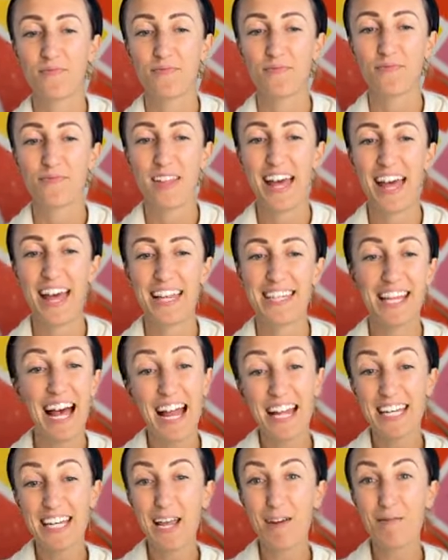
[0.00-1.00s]
And I
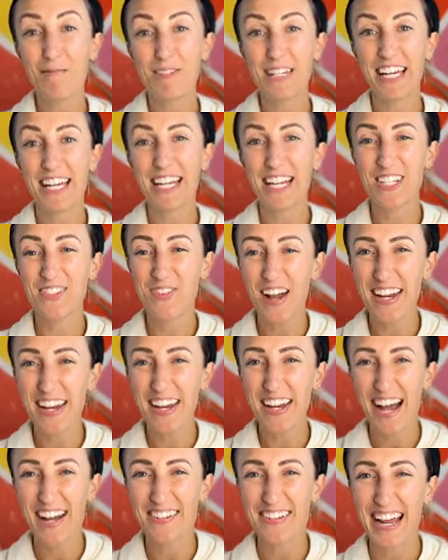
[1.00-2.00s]
named it because why not,
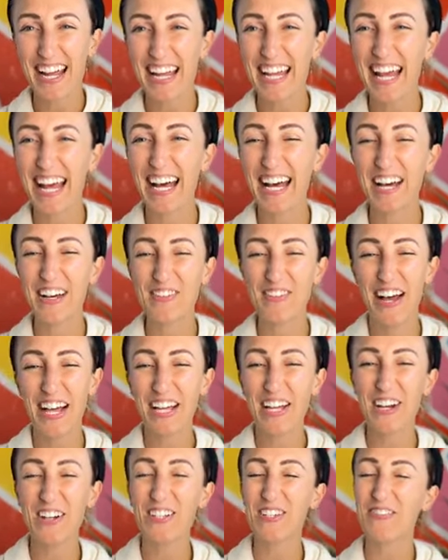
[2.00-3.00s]
right? Uh, my
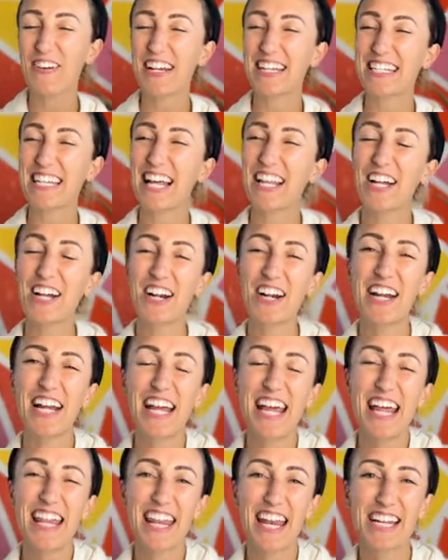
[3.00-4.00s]
coach, Mike Zeller,
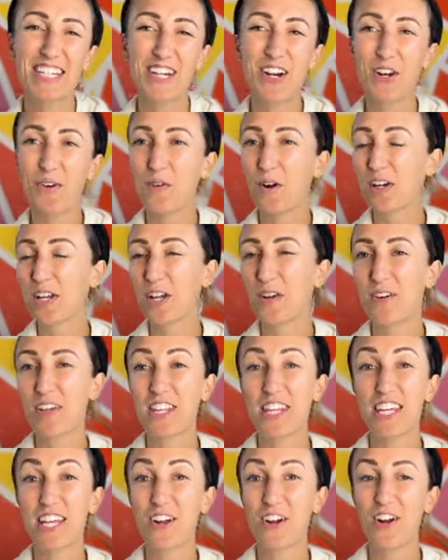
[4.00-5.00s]
that I started working with
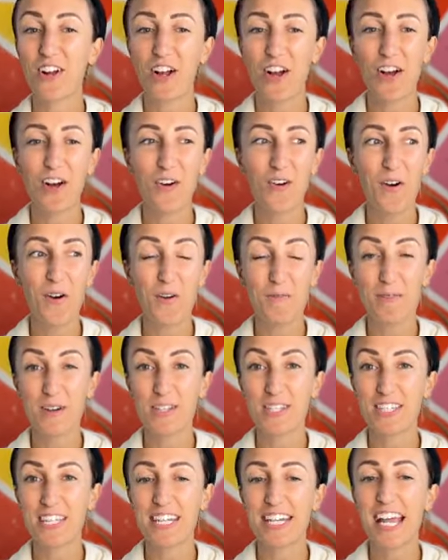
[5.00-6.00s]
a year ago,
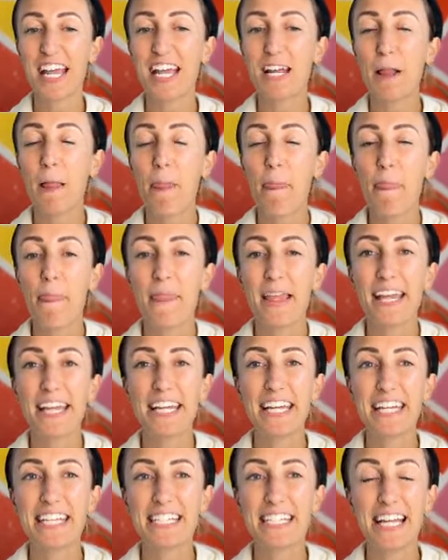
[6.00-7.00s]
almost to date,
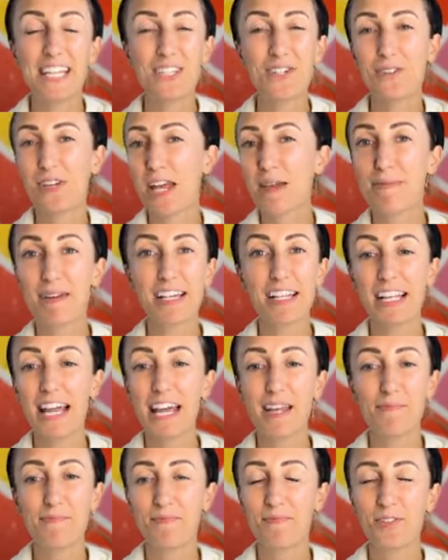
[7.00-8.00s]
he says you name and
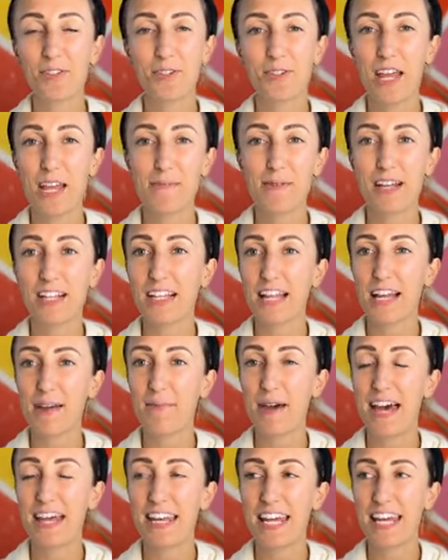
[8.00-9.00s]
claim you name and claim
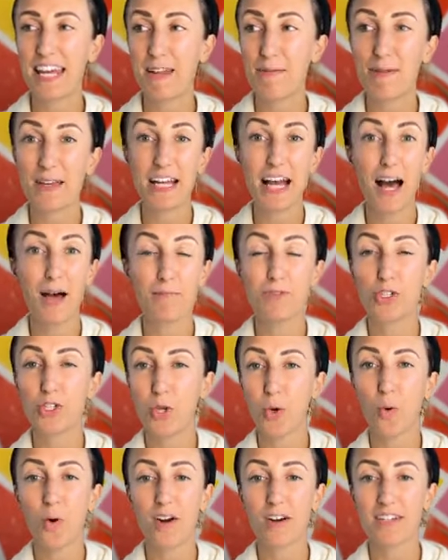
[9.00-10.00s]
and, and it becomes
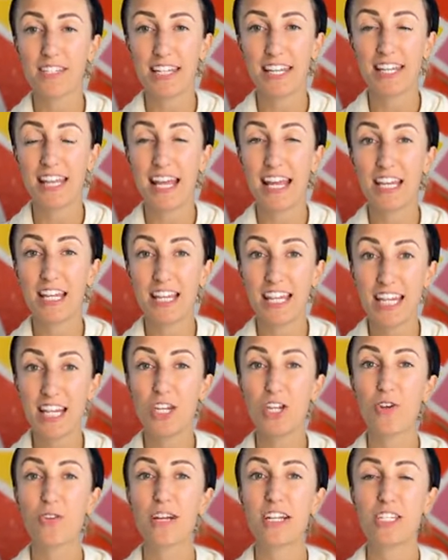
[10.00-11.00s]
yours and, and
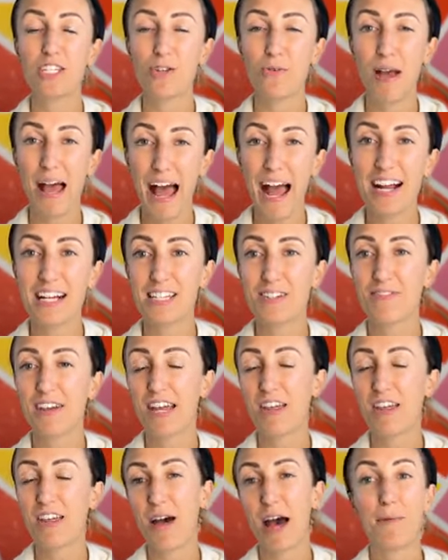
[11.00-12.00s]
then you get to
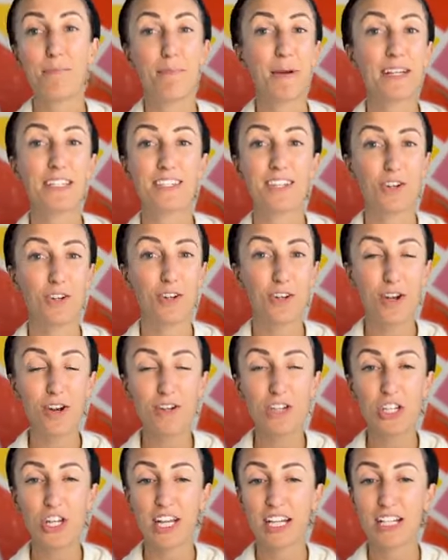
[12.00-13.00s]
activate that based on your
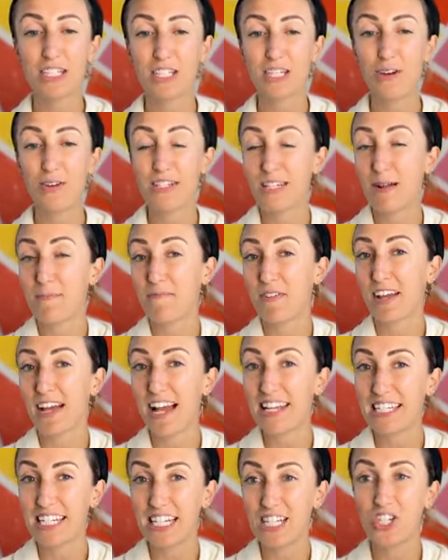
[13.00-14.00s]
coaching and so it's something i
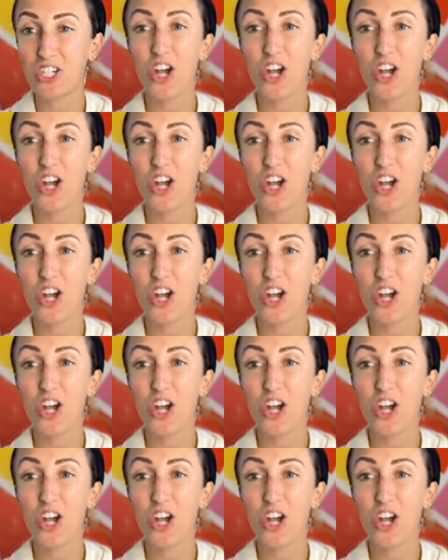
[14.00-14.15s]
teach